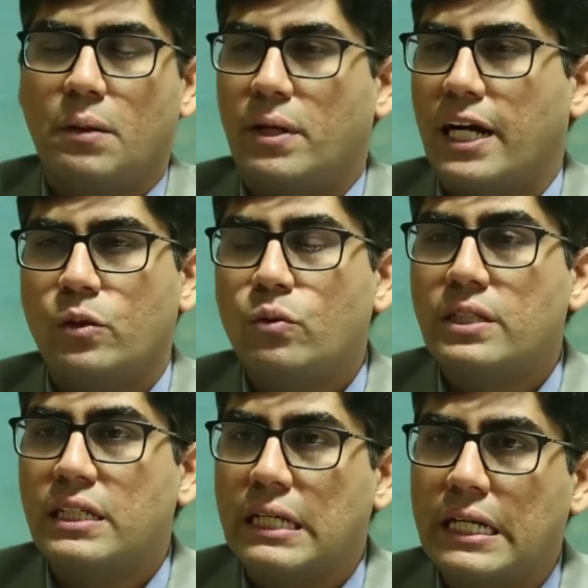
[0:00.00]
But I don't
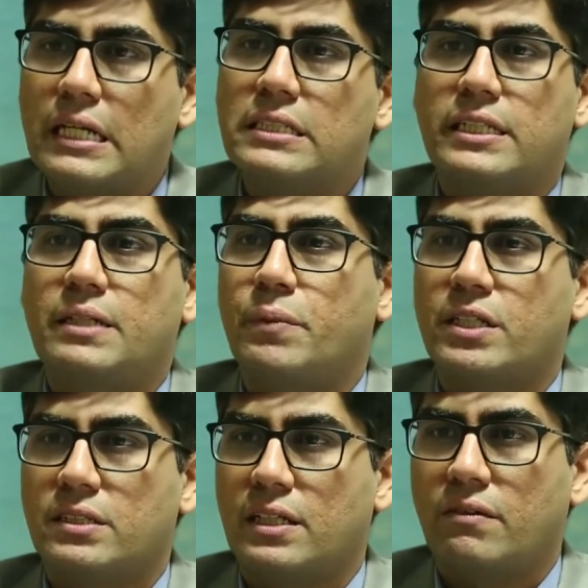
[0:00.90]
think real estate per
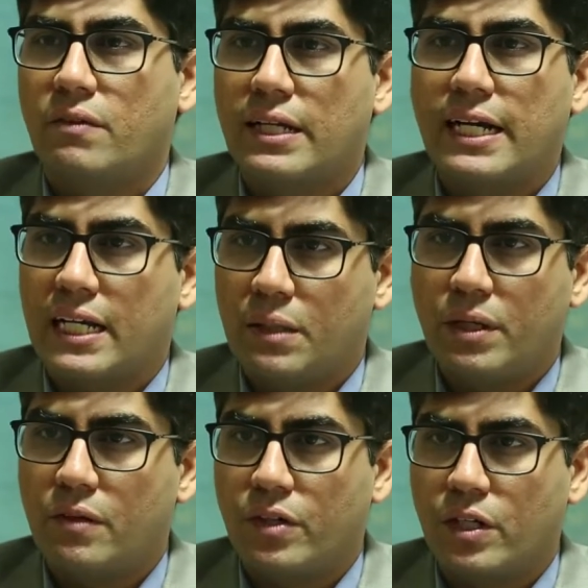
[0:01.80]
se will get any
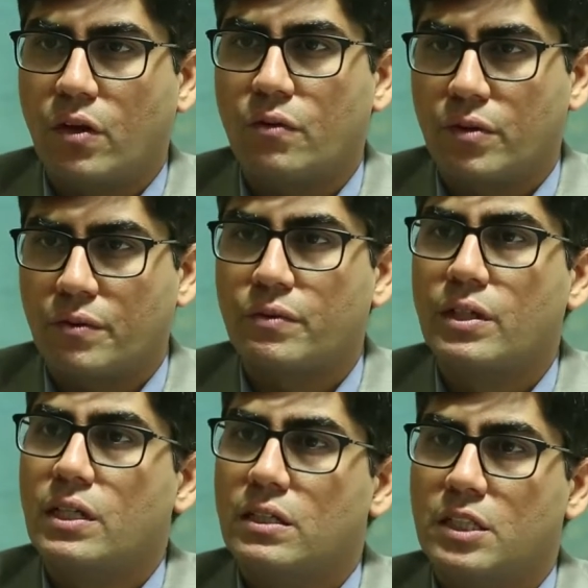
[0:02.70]
benefit out of
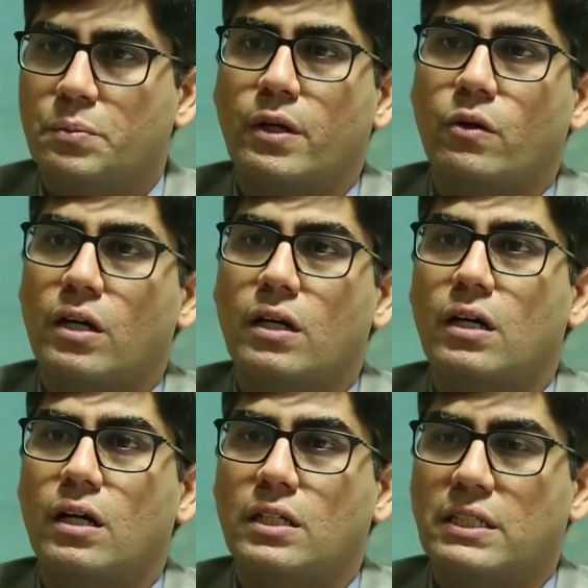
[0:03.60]
this particular
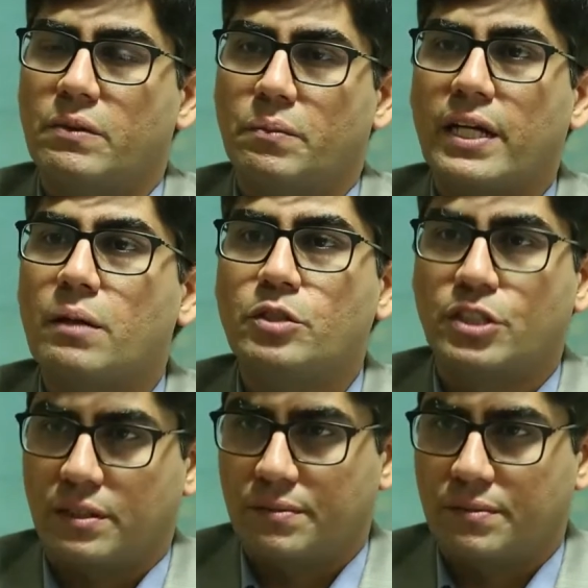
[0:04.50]
7th Pay Commission.